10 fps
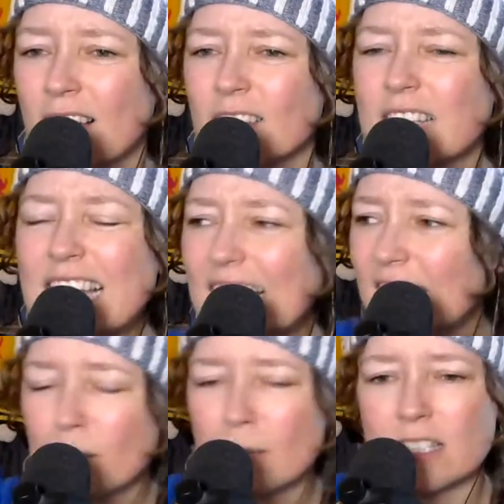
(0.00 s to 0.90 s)
leading
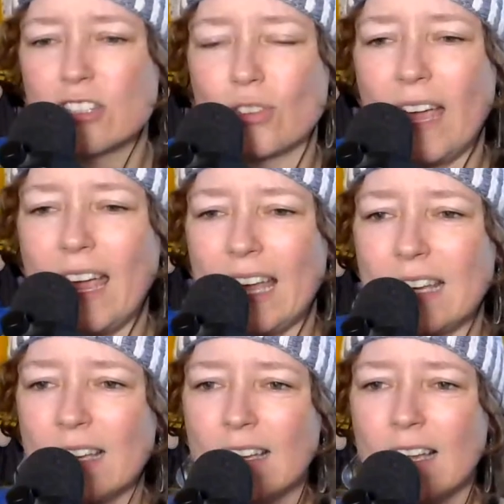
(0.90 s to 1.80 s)
them
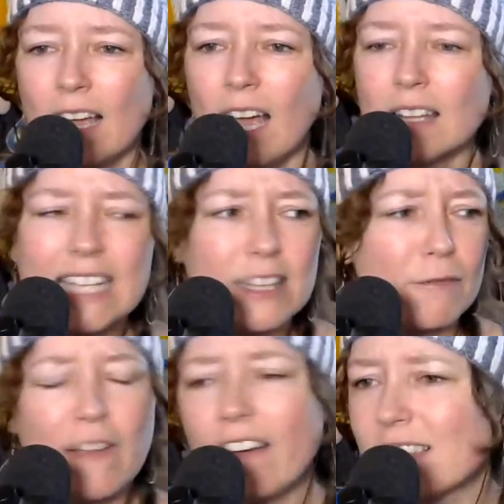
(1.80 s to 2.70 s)
astray. Like the
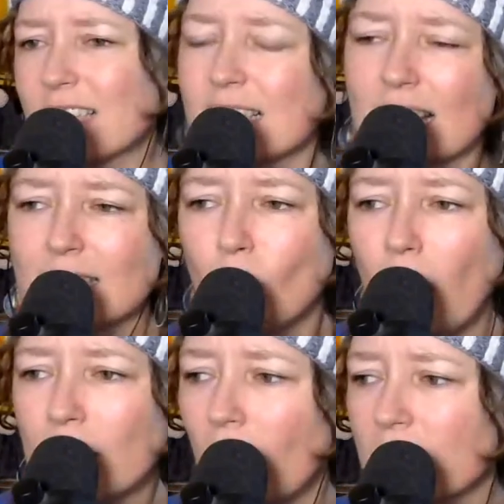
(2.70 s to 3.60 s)
Pharisees, like the
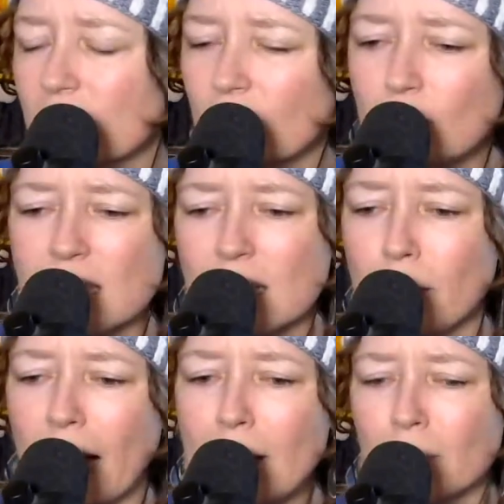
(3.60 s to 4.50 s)
whitewashed tombs in the
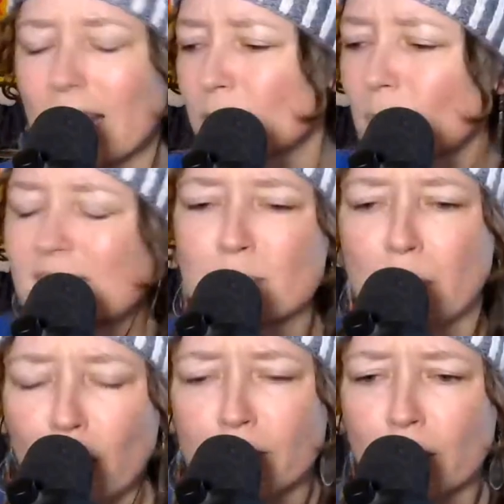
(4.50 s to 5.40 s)
Bible. That's what this
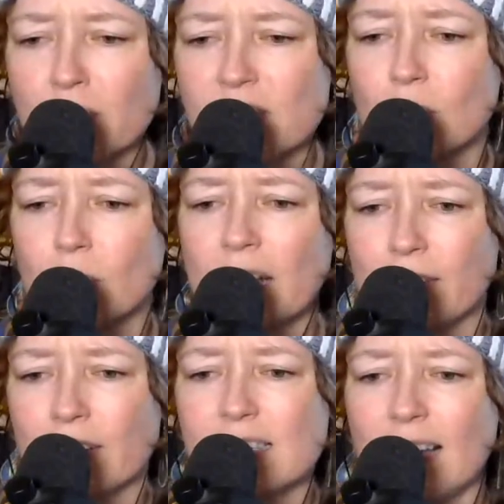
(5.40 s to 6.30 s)
pervert was doing
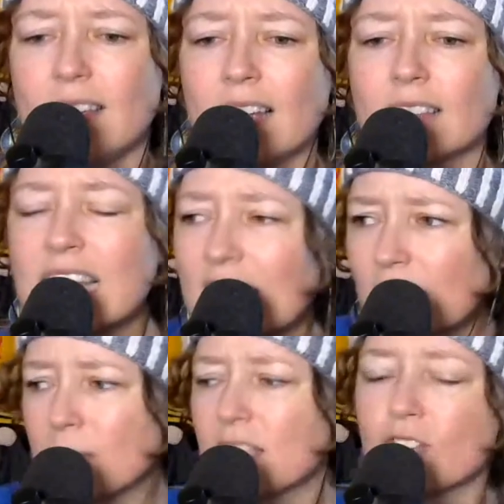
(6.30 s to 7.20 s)
every Sunday, leading
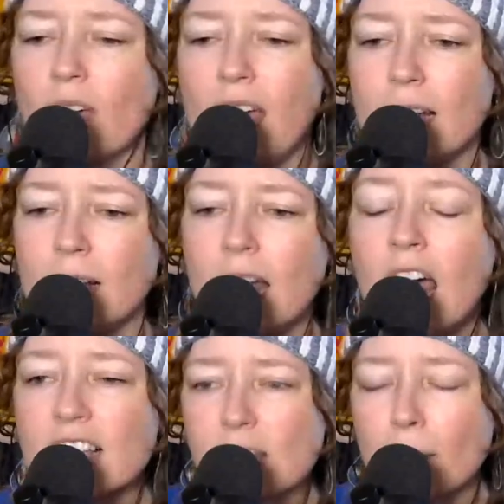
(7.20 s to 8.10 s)
them astray.
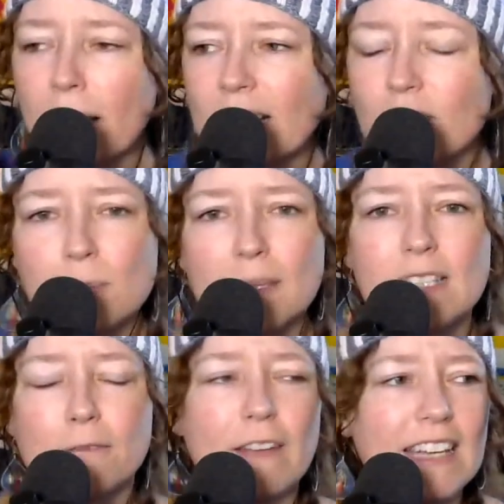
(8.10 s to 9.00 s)
Somebody who's been
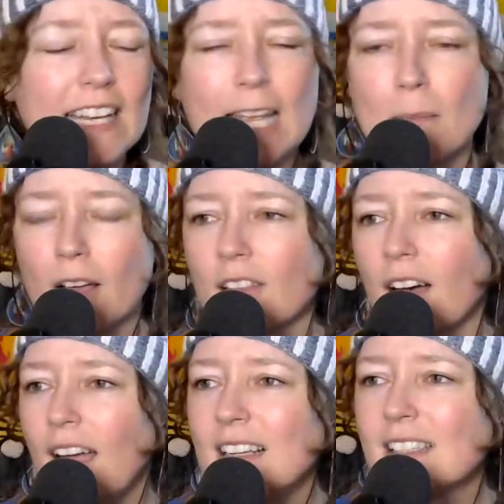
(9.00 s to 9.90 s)
defending him
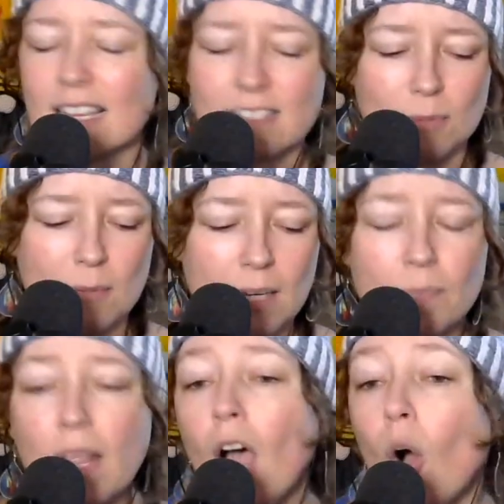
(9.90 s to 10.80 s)
online said to me,
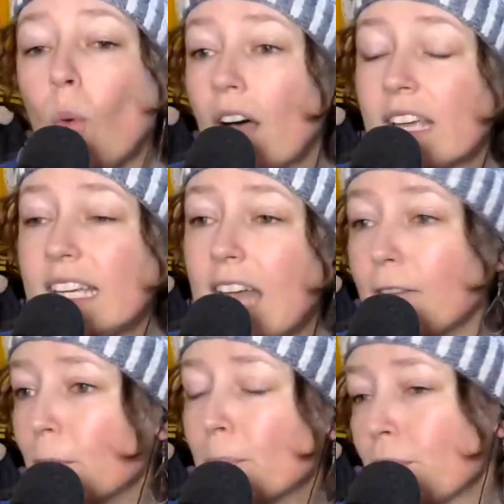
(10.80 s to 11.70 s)
well, he
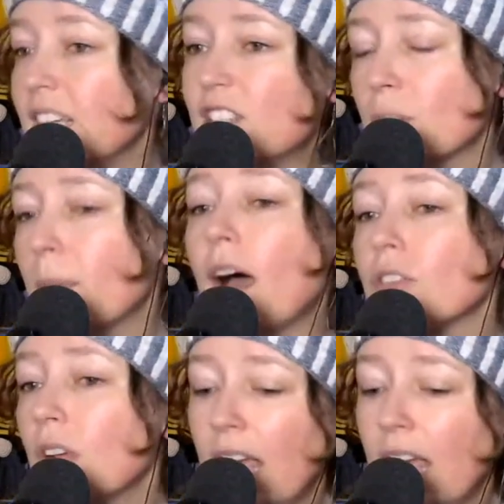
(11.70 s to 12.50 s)
never preached about